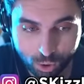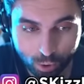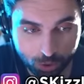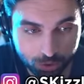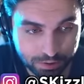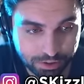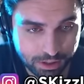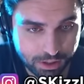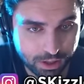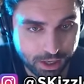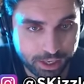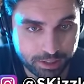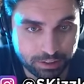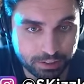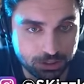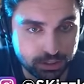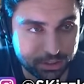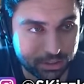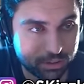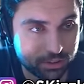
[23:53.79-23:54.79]
Holy, I
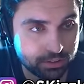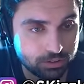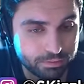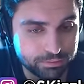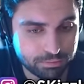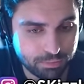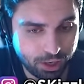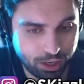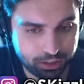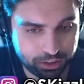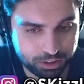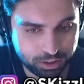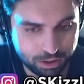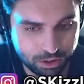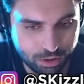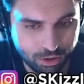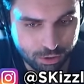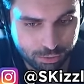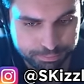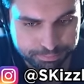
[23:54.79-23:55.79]
didn't, I didn't
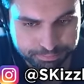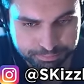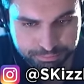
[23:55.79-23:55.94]
know.